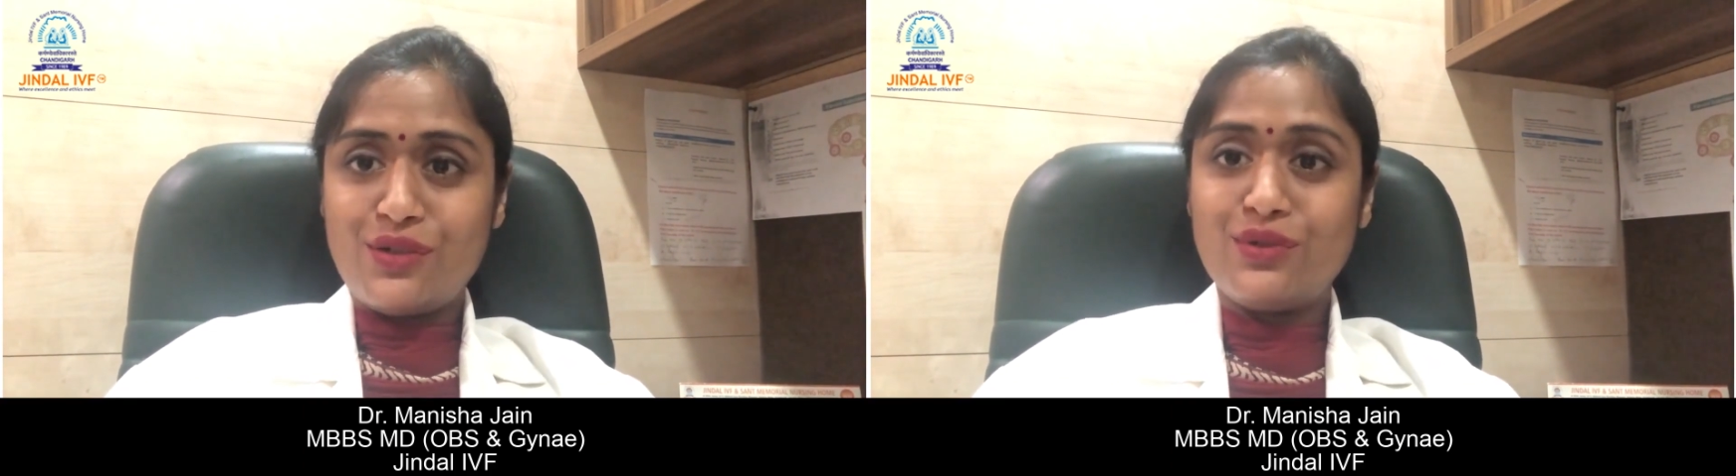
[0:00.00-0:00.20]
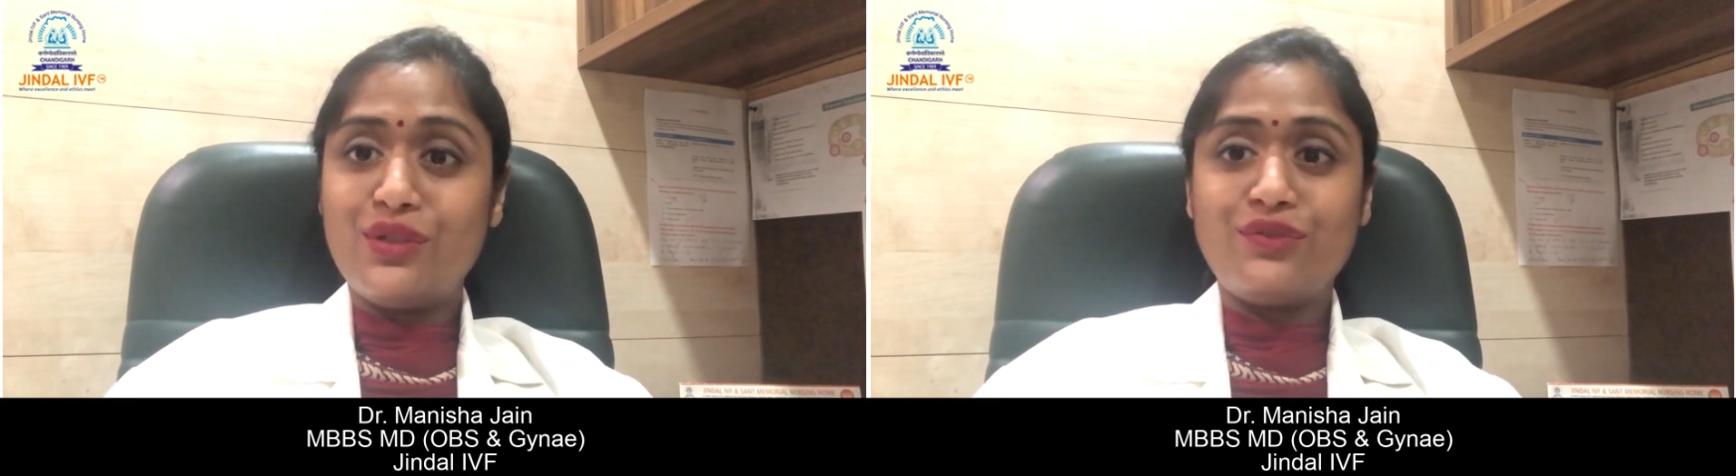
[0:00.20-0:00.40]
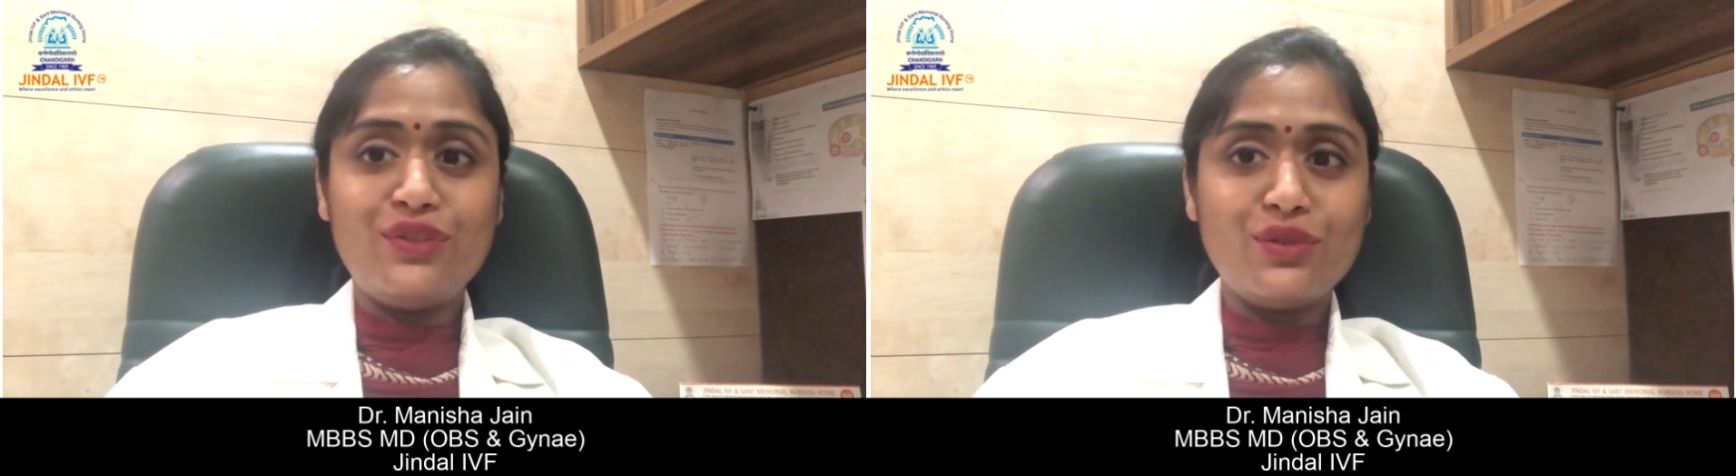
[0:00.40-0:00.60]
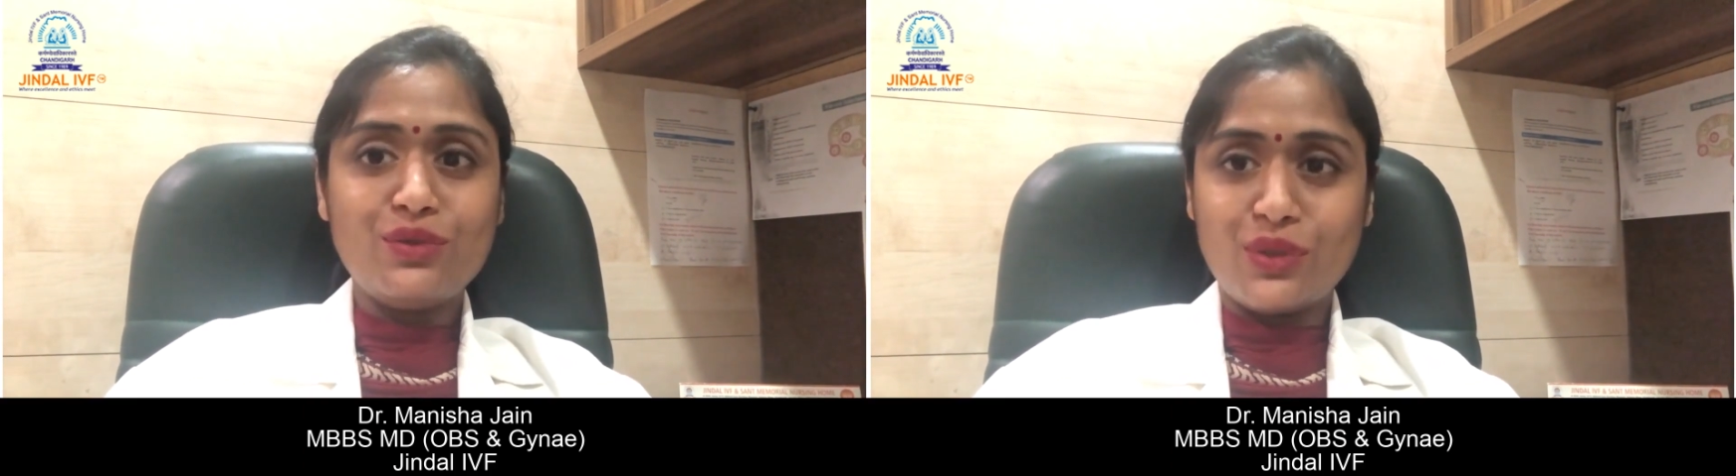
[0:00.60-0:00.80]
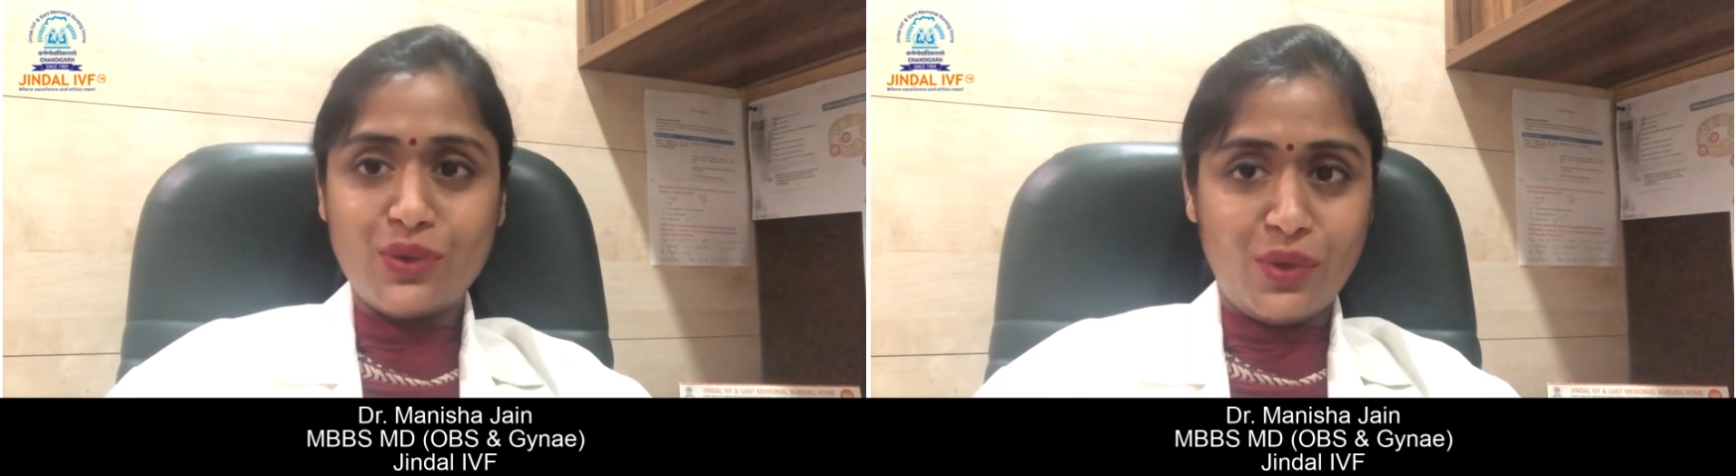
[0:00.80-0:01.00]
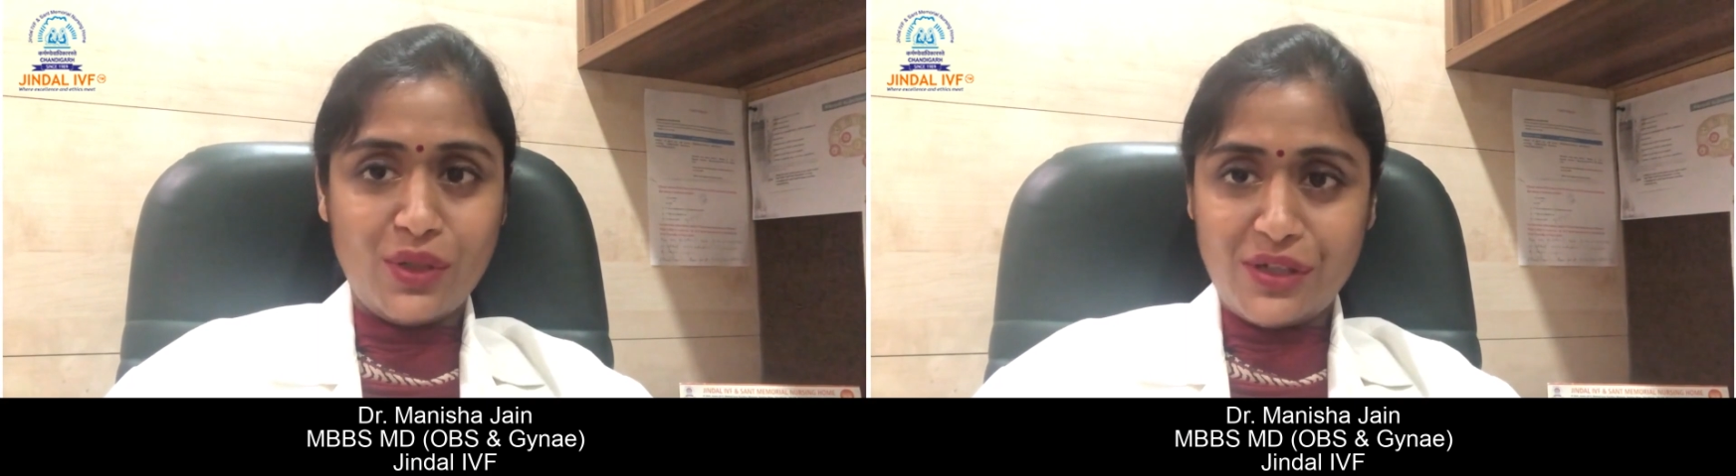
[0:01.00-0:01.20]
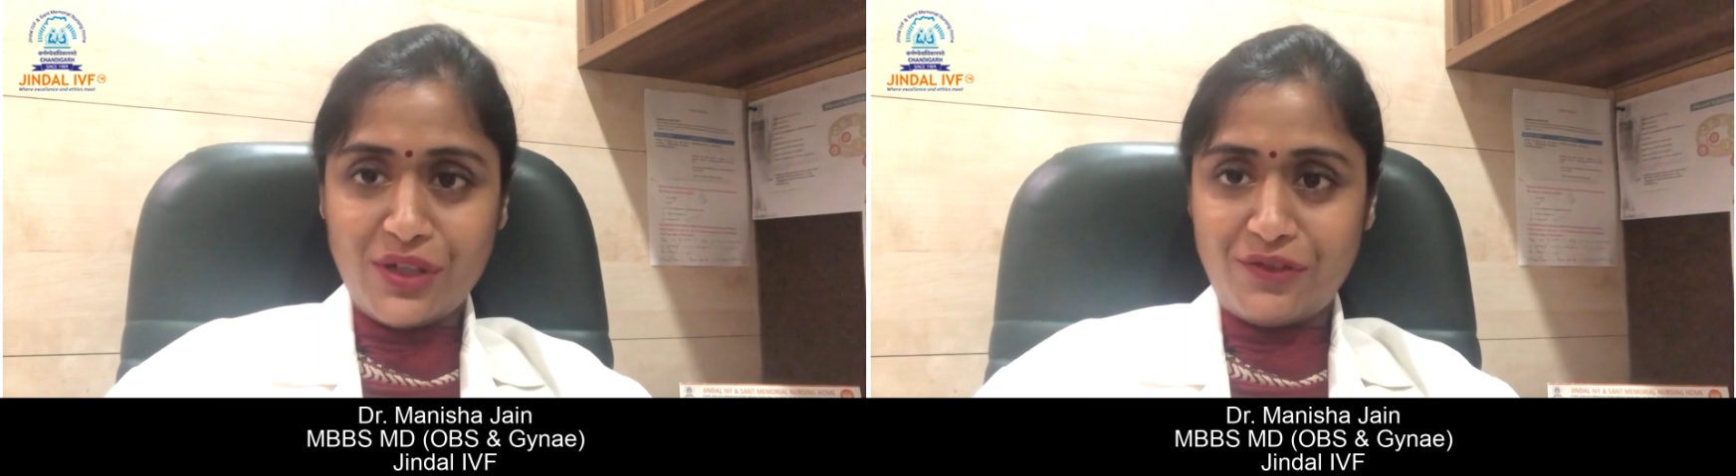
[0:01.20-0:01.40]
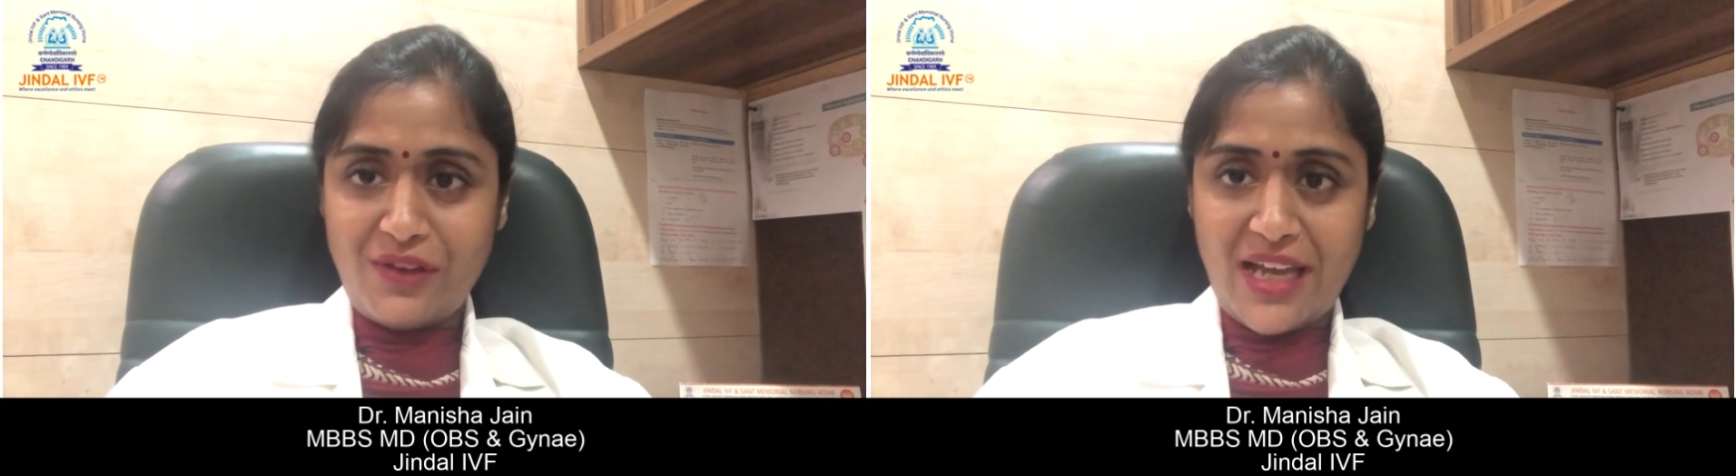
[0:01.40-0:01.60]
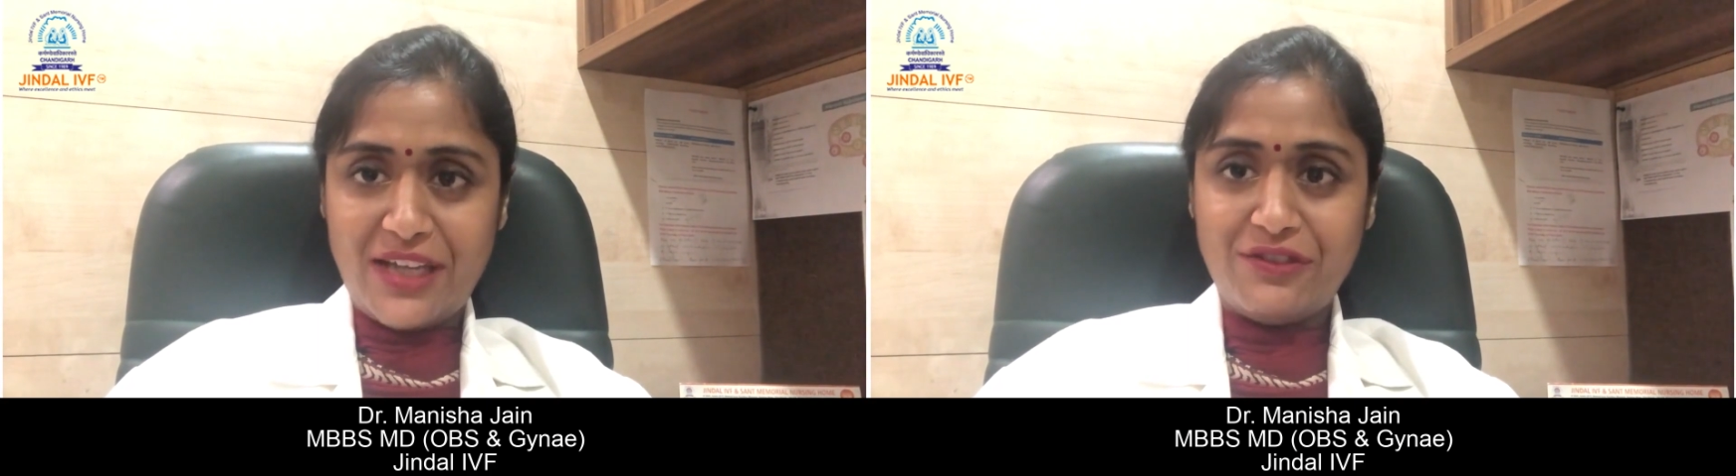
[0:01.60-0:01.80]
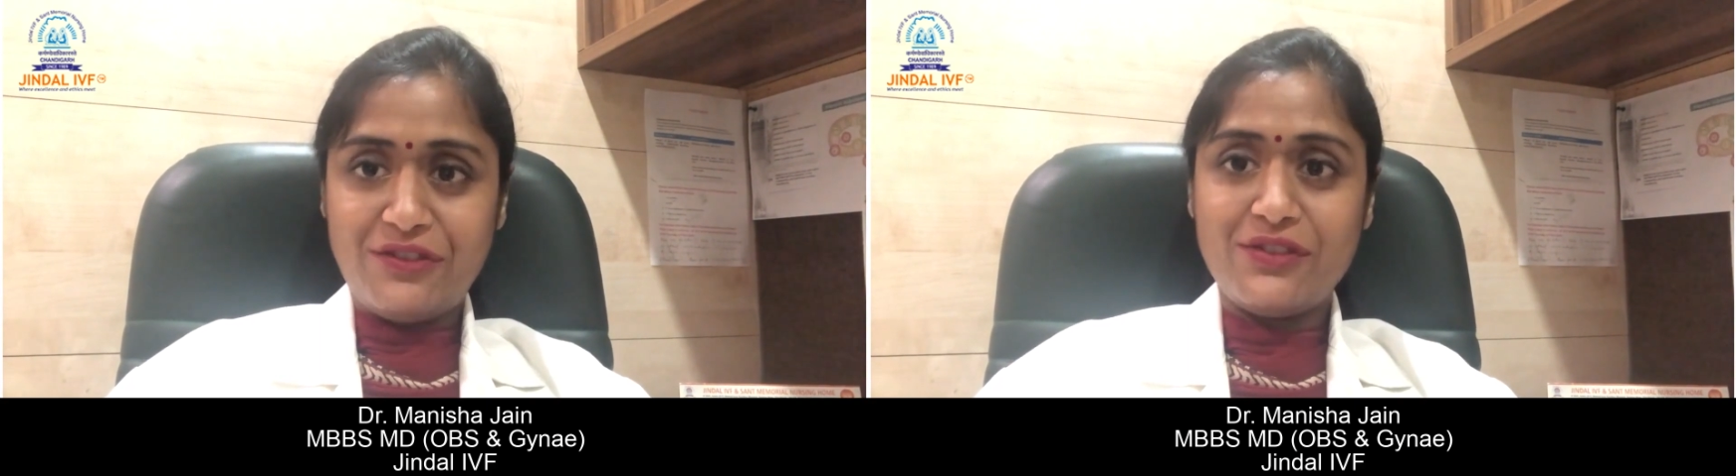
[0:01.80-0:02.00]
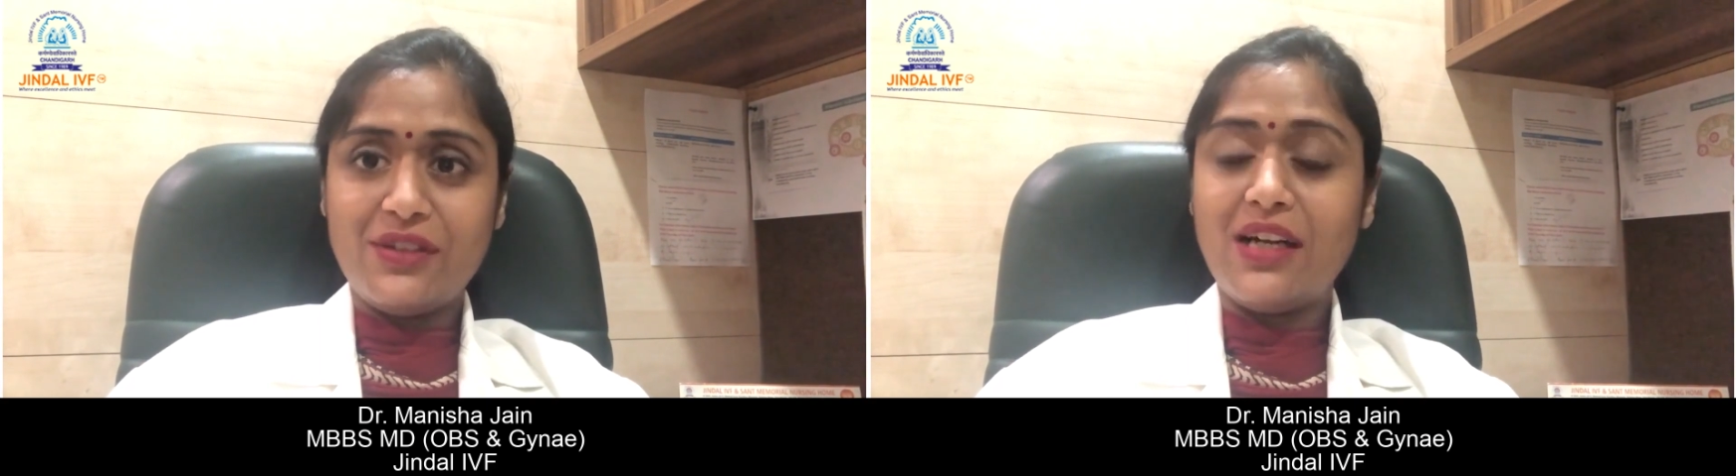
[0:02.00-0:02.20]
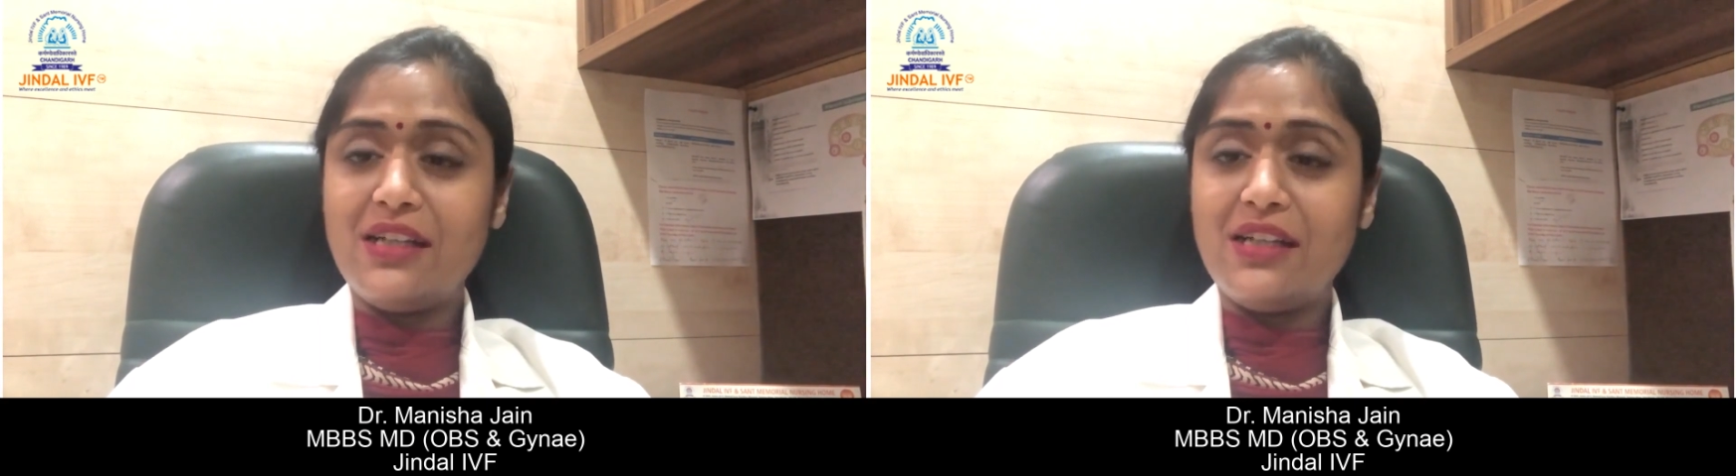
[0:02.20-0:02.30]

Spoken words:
to give you good quality of life,